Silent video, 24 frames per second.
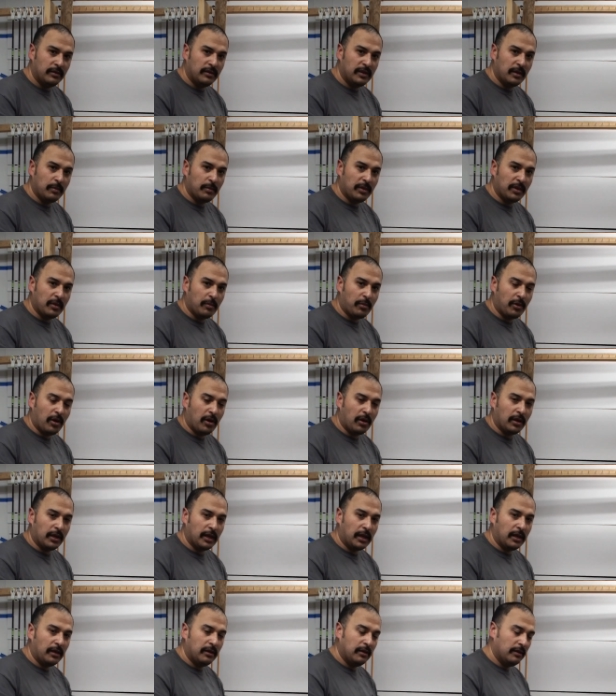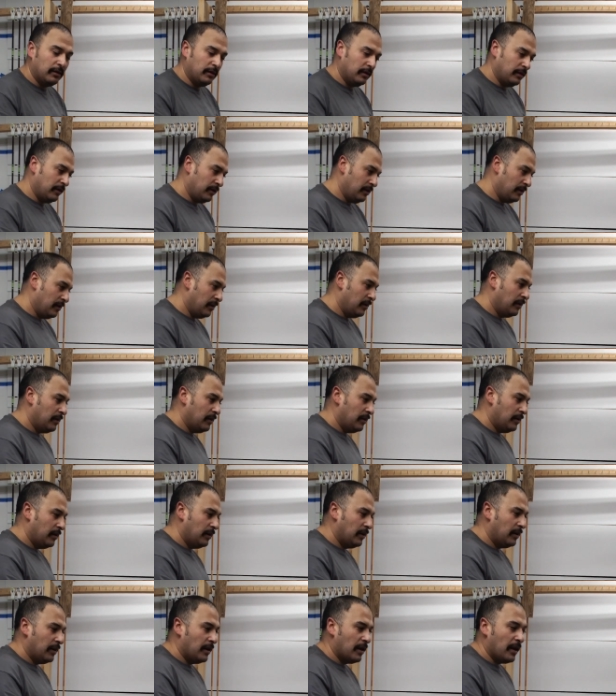dip in the poly,
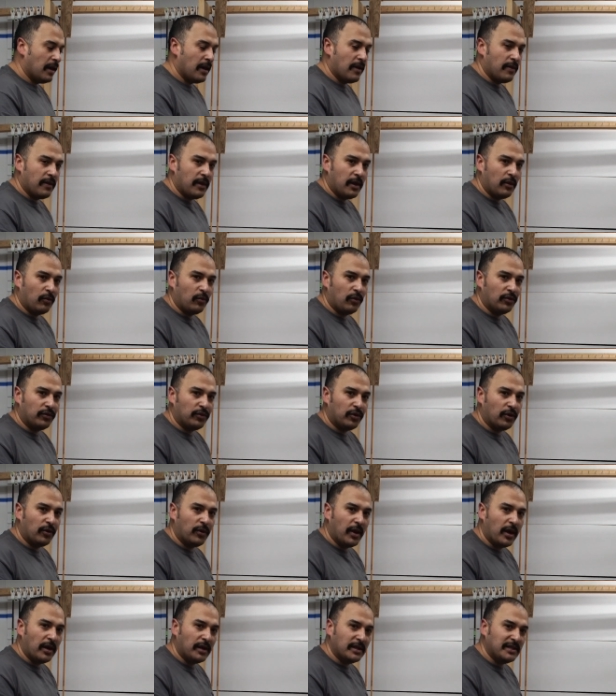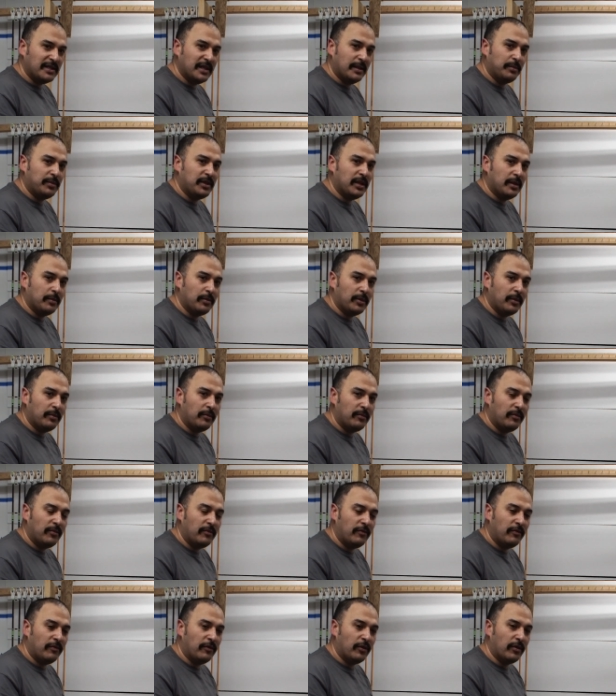and then we'll turn around and tip dip
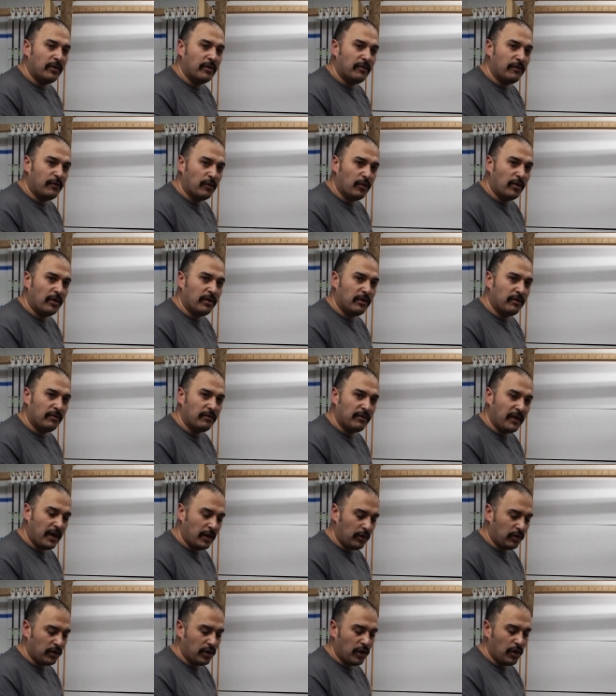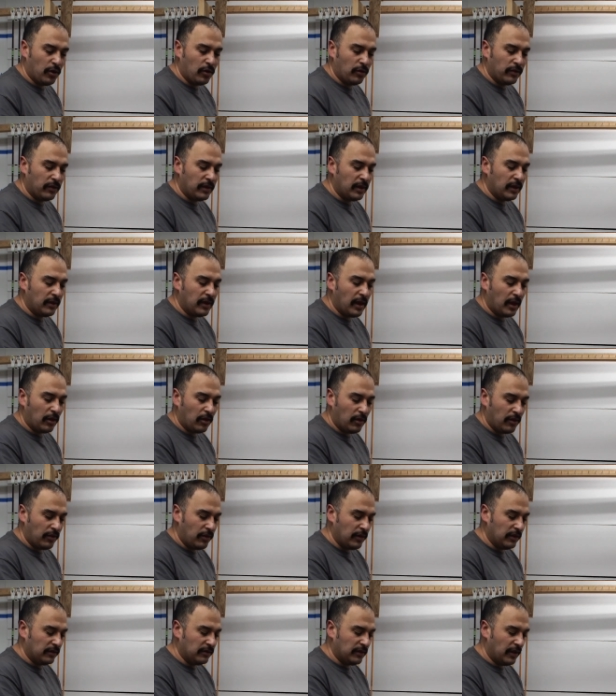them for the fourth and final coat, and then
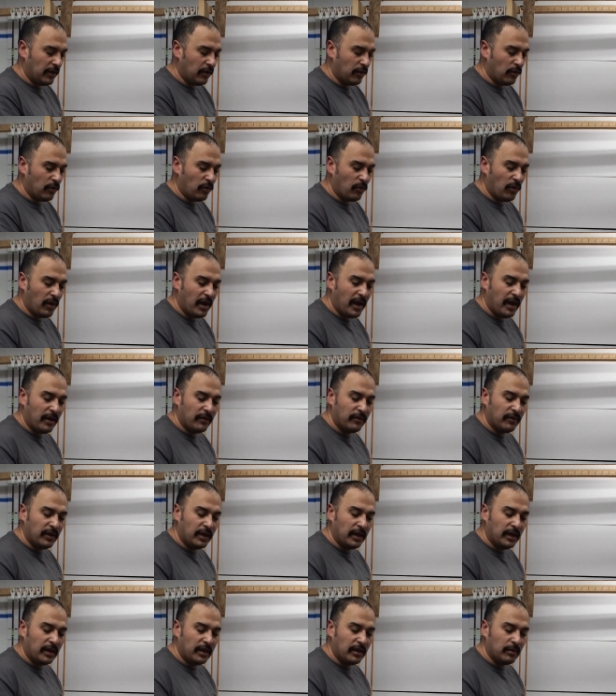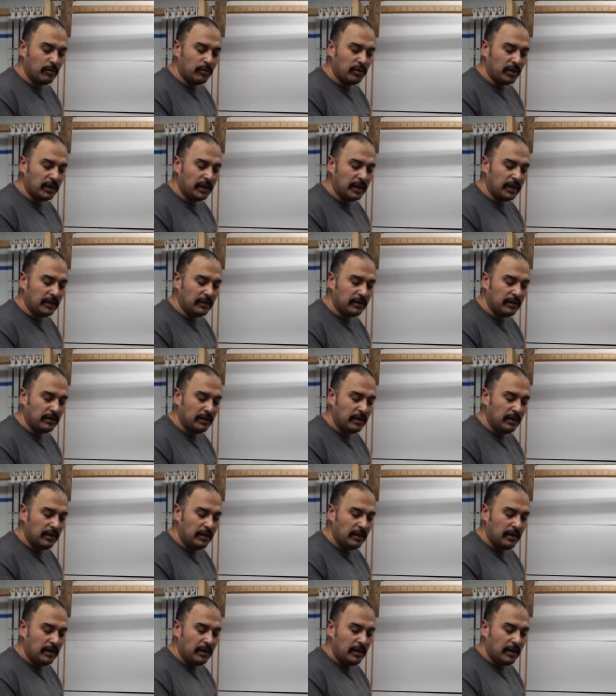that'll this arrow will have a complete
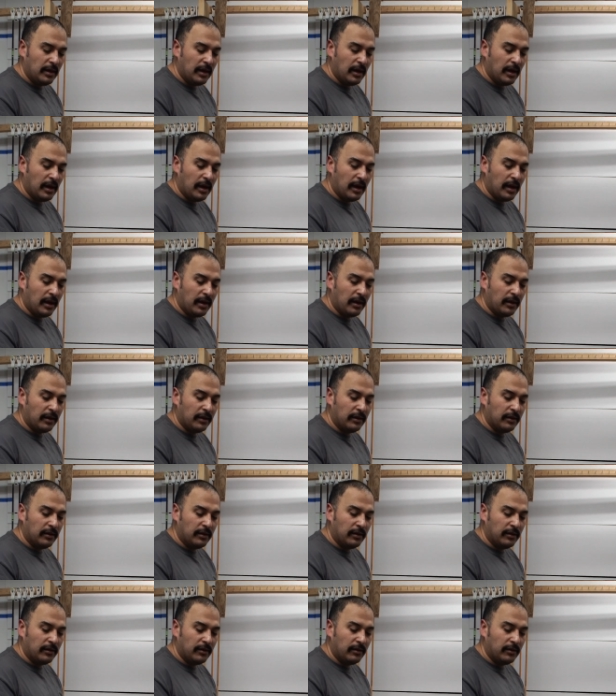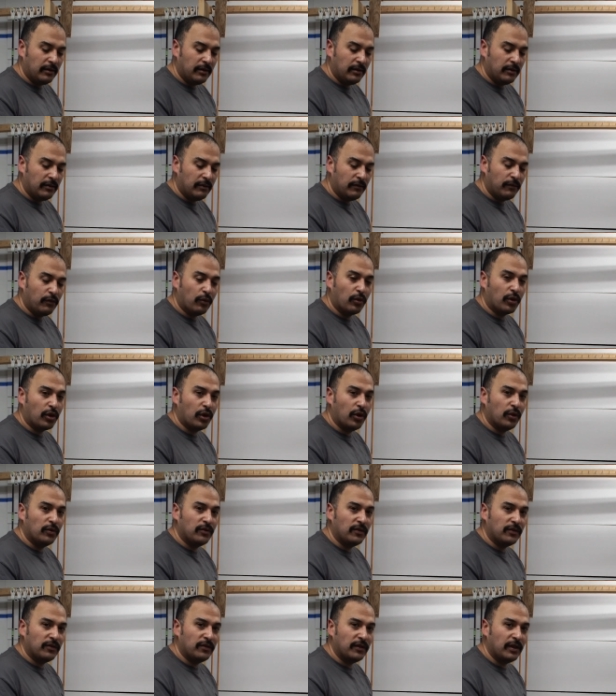uh, four
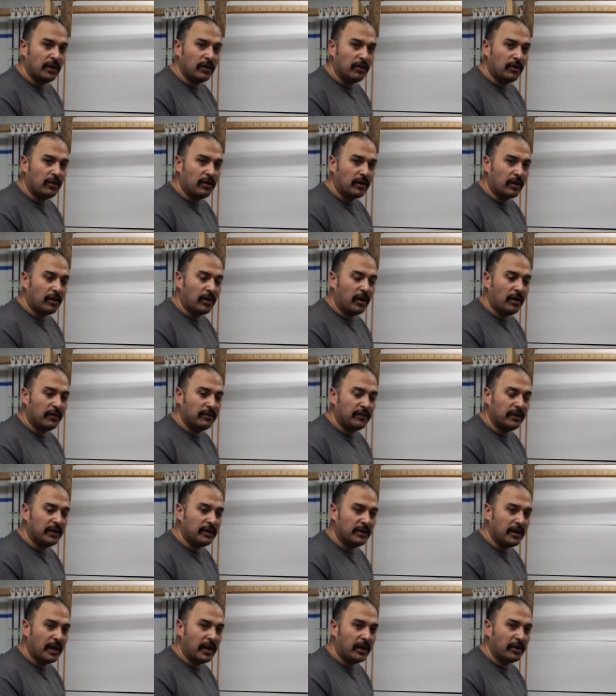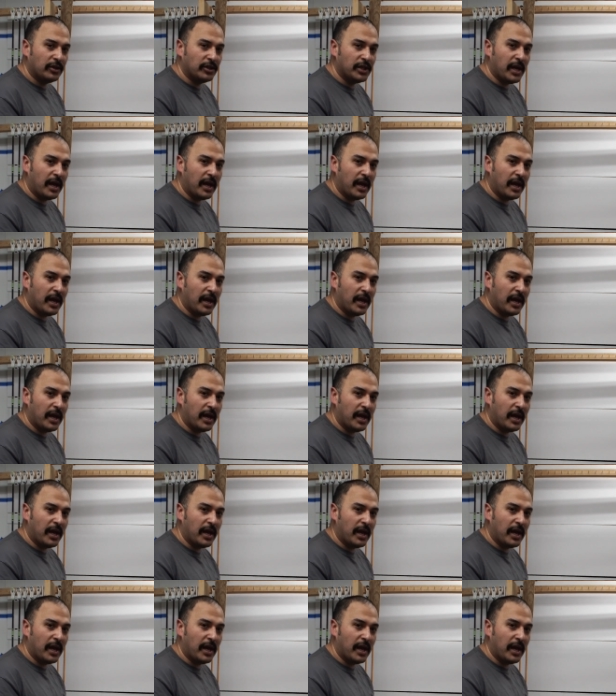coats of sealer across the entire